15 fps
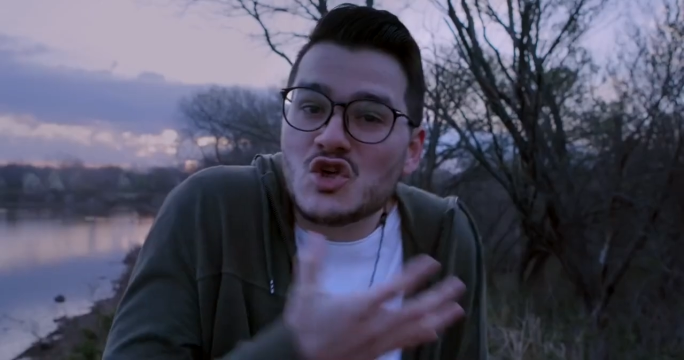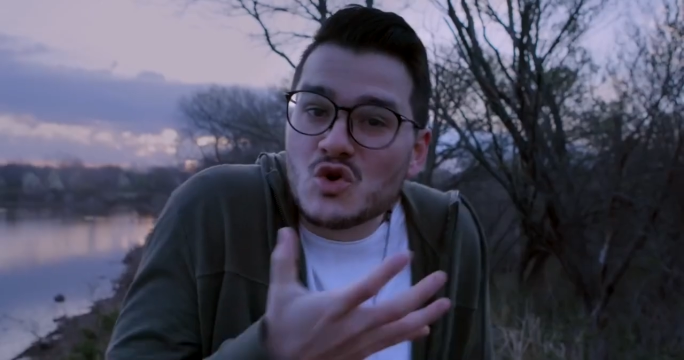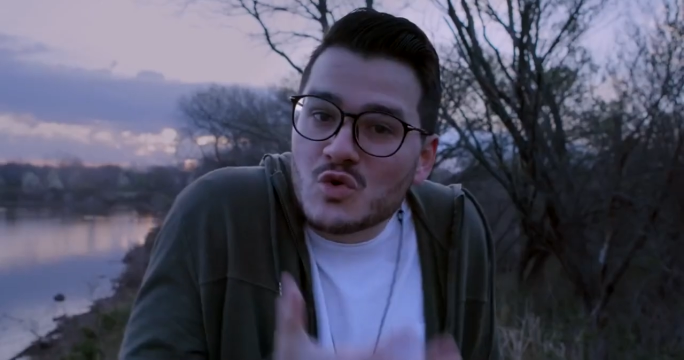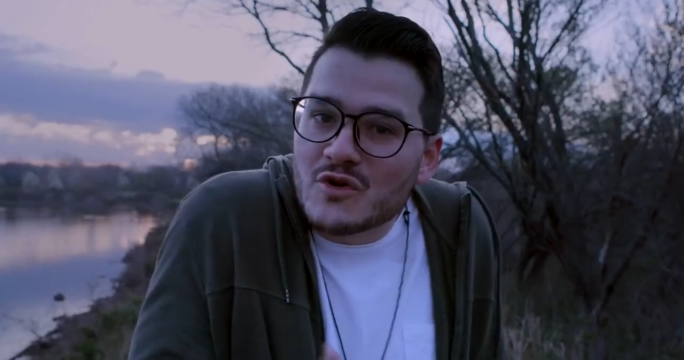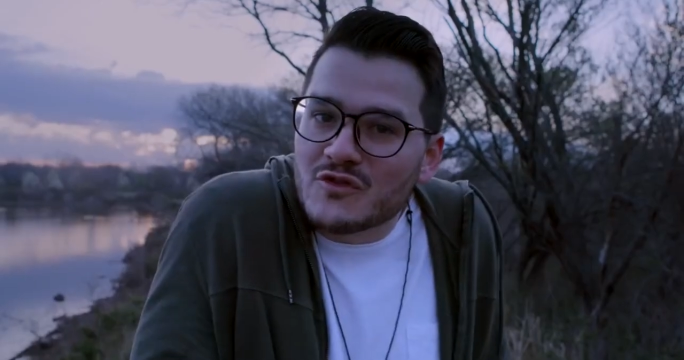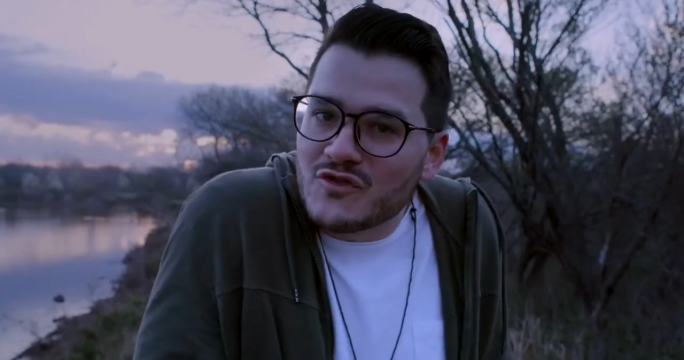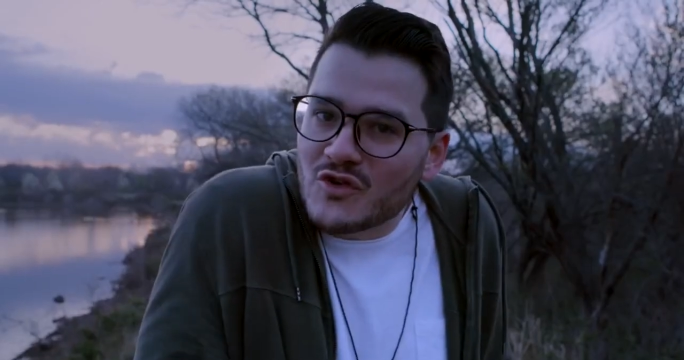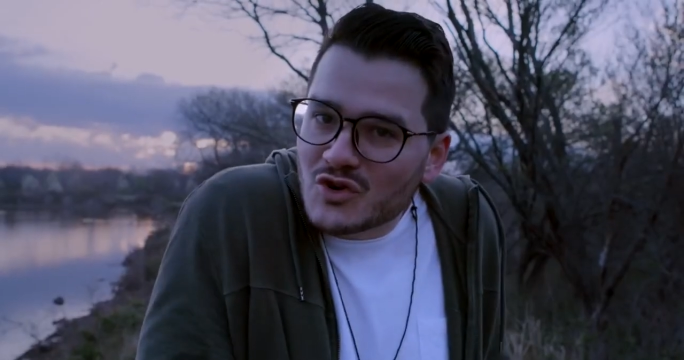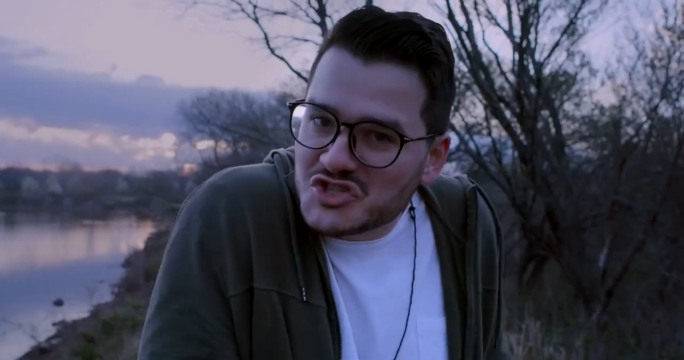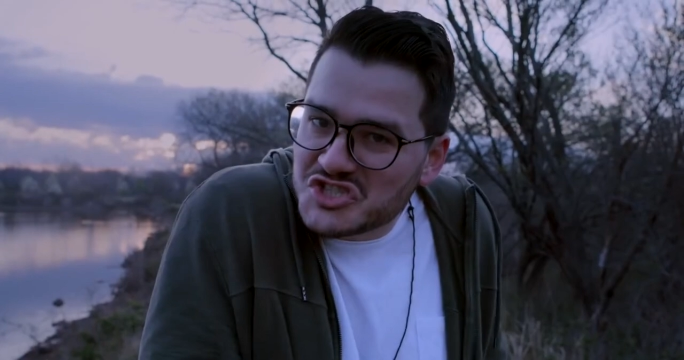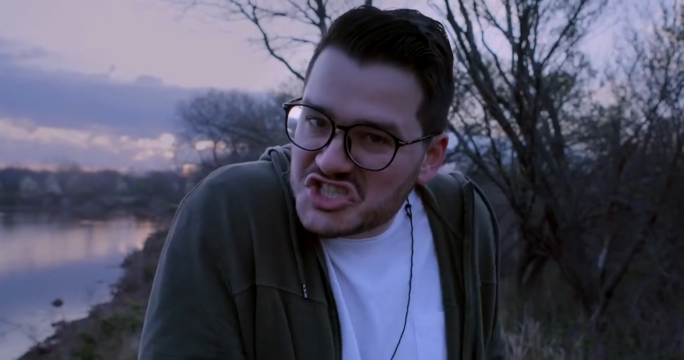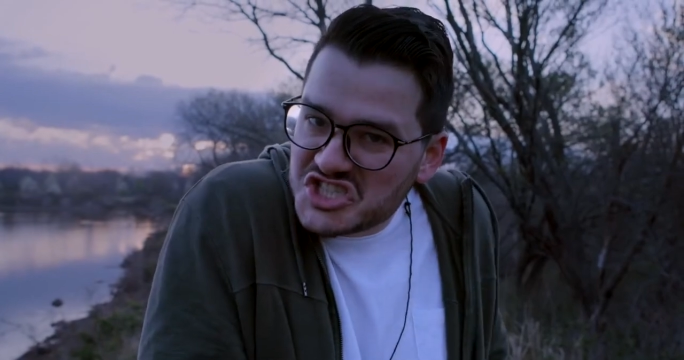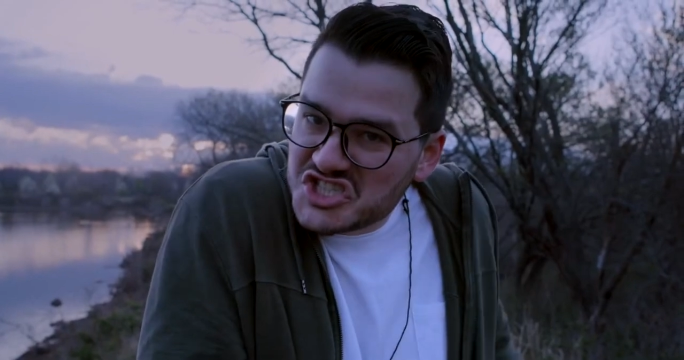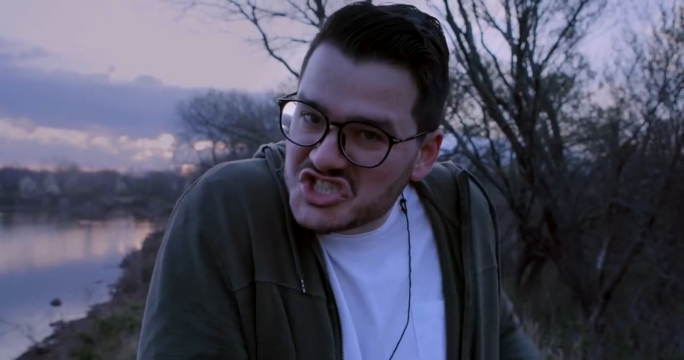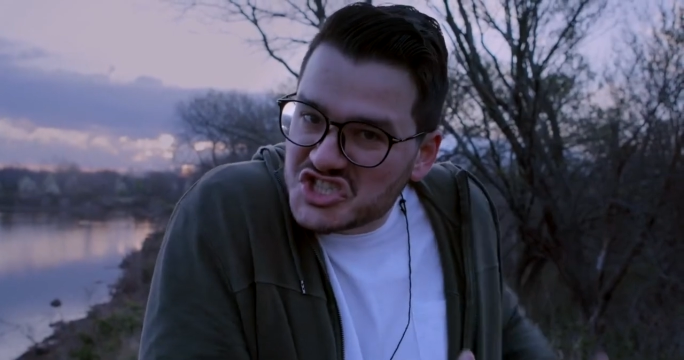
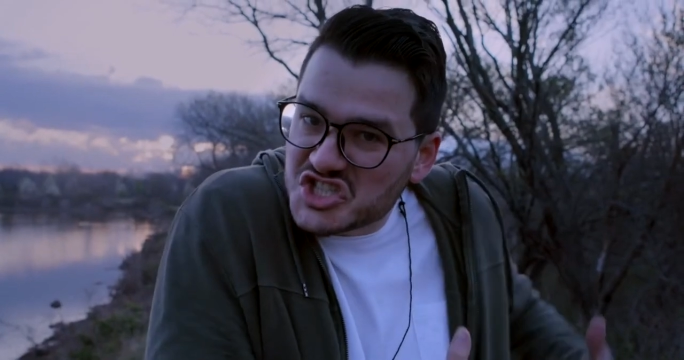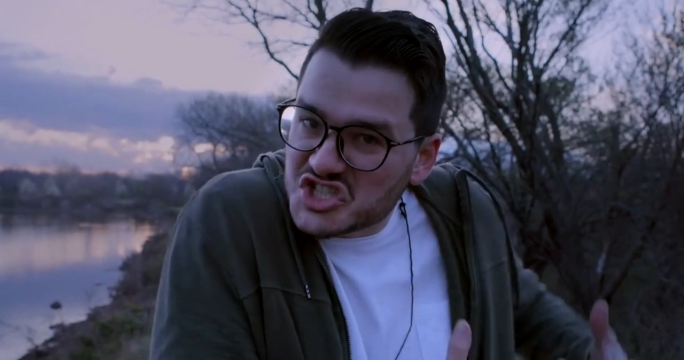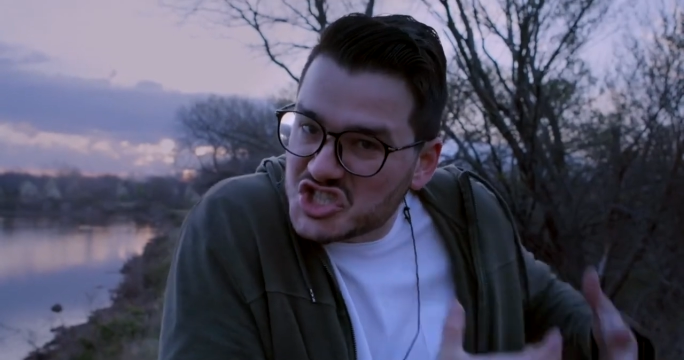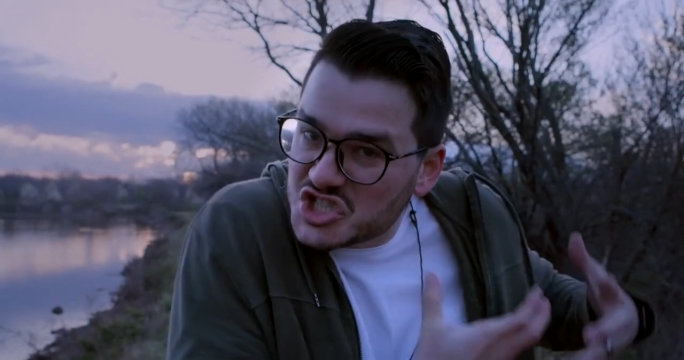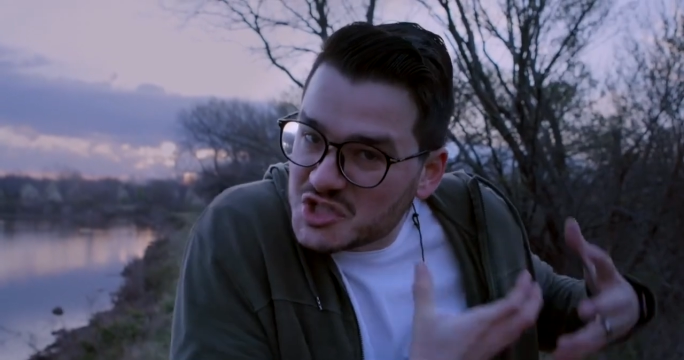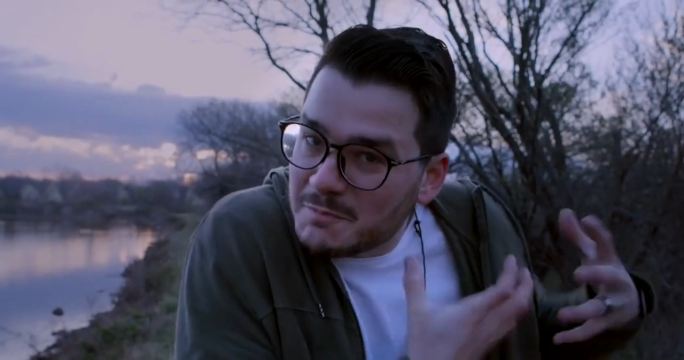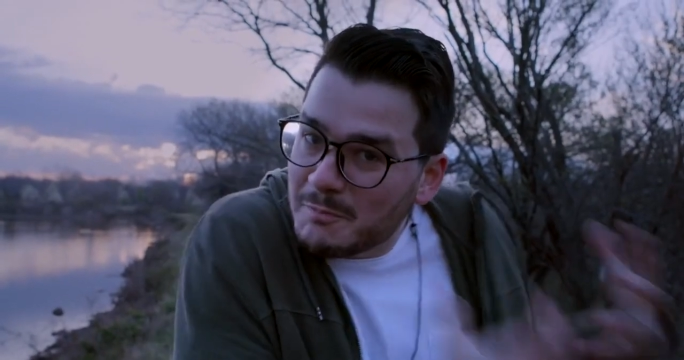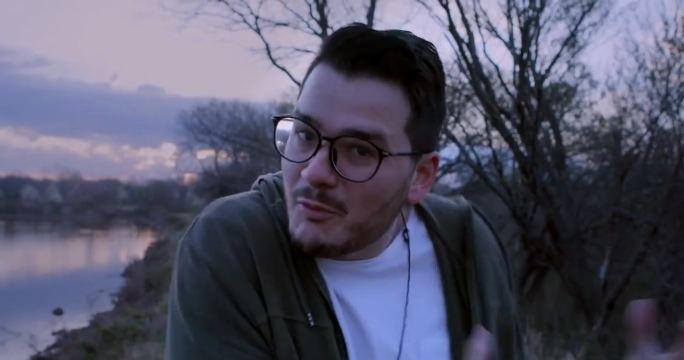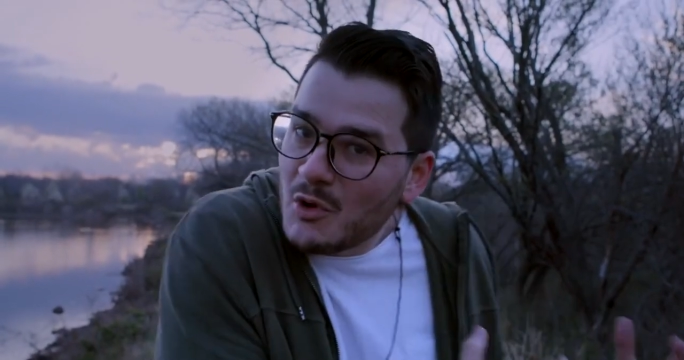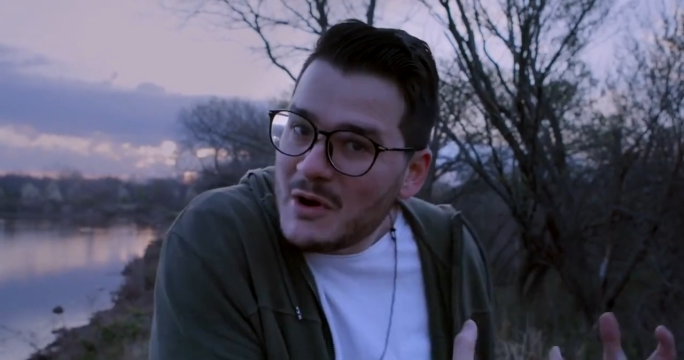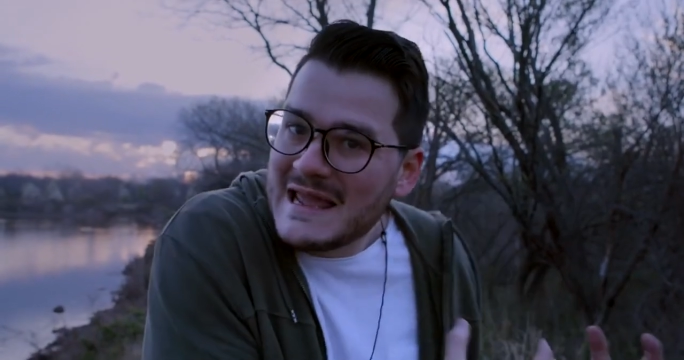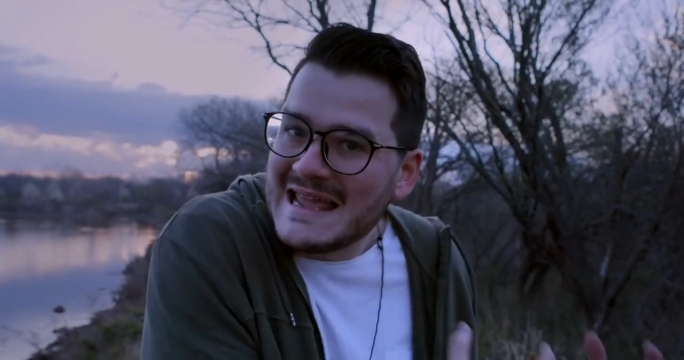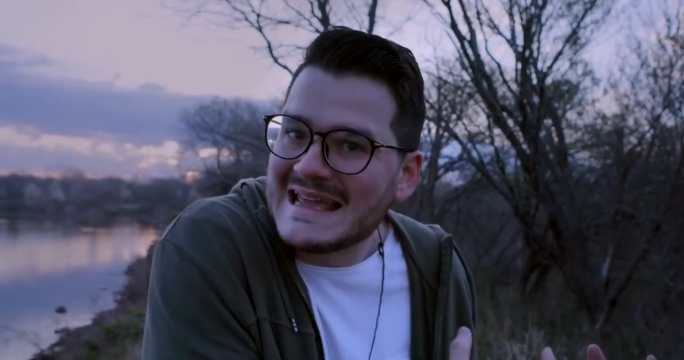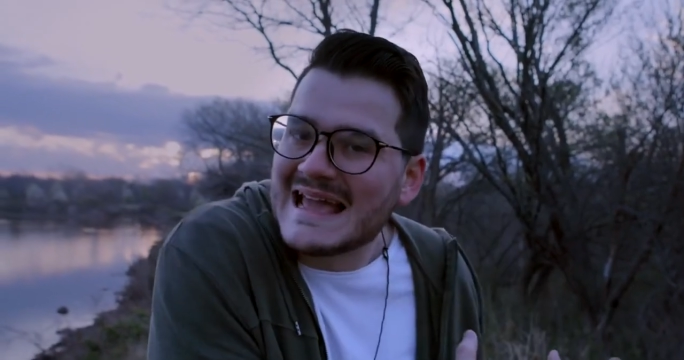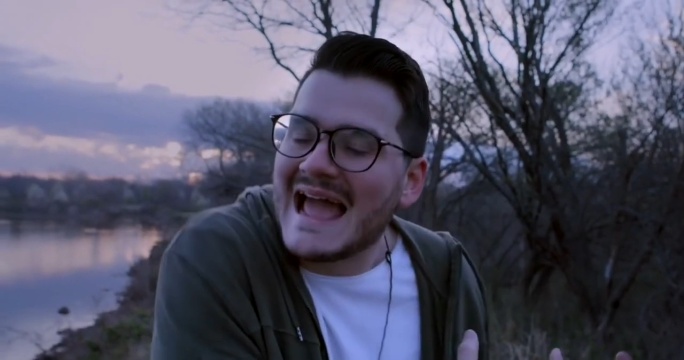universe's
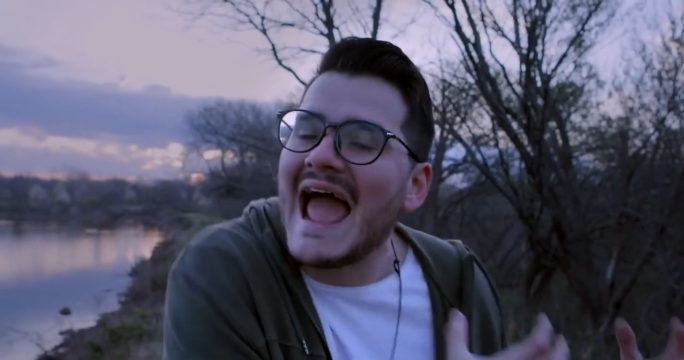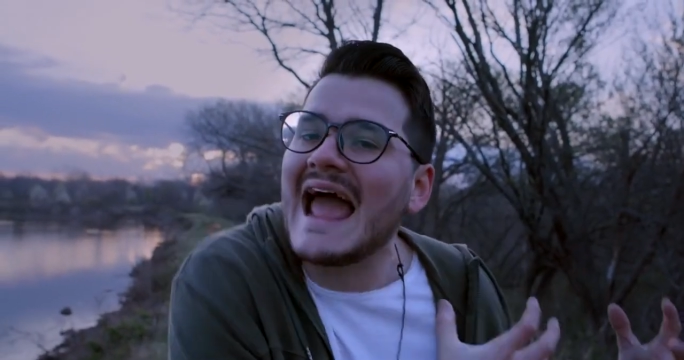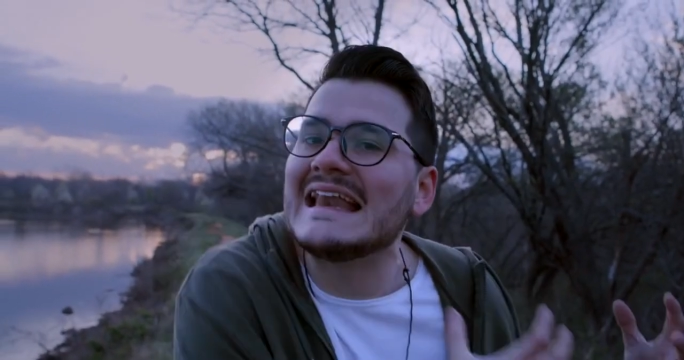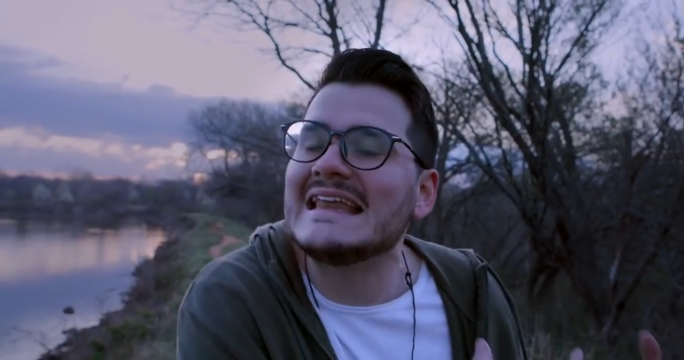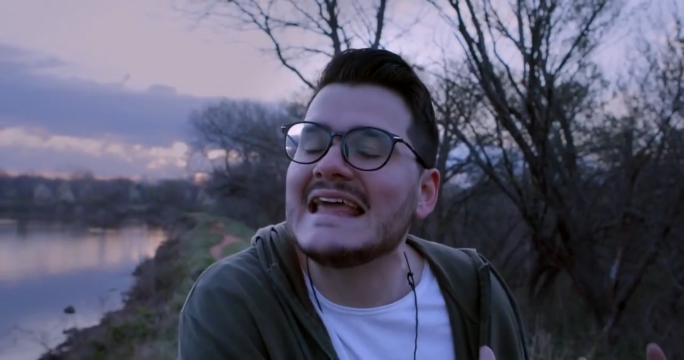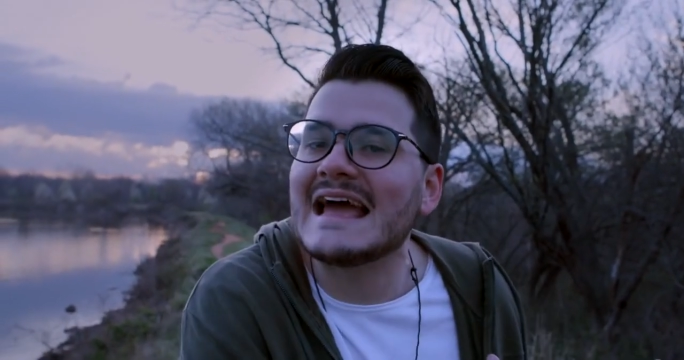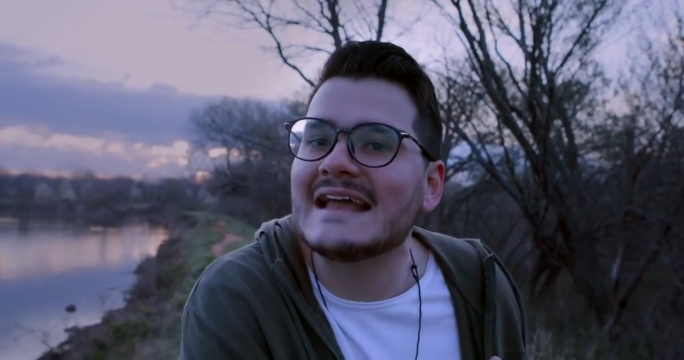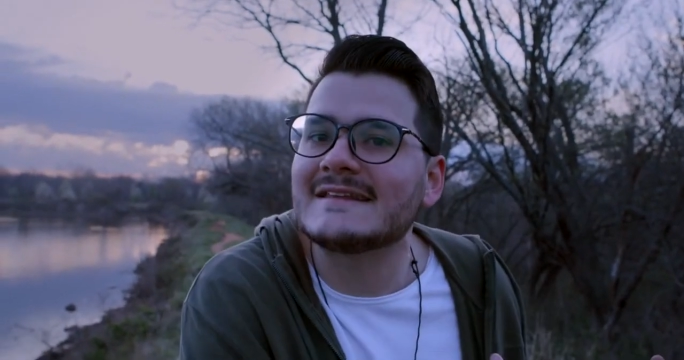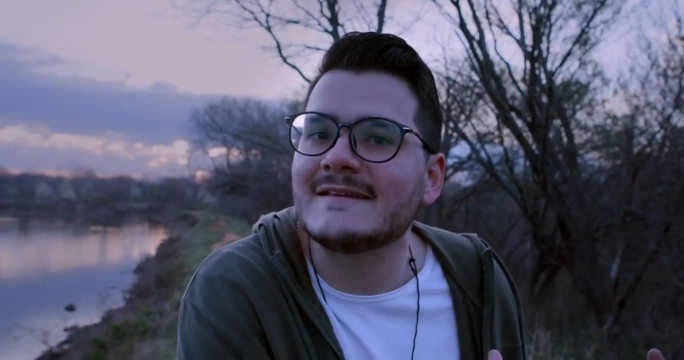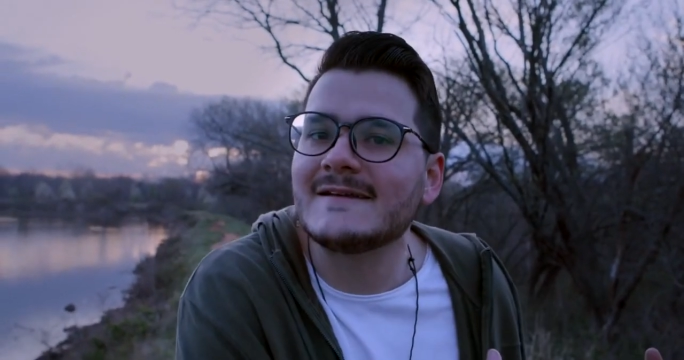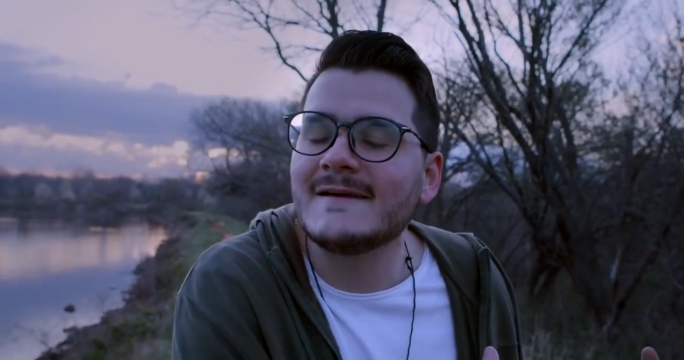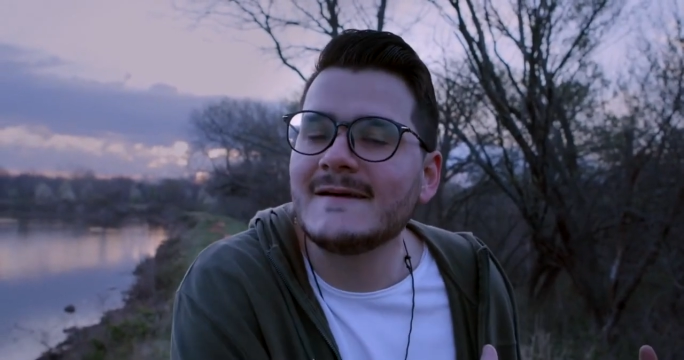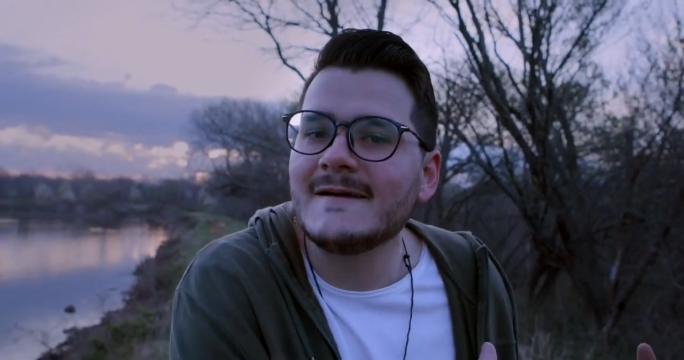spring, and yet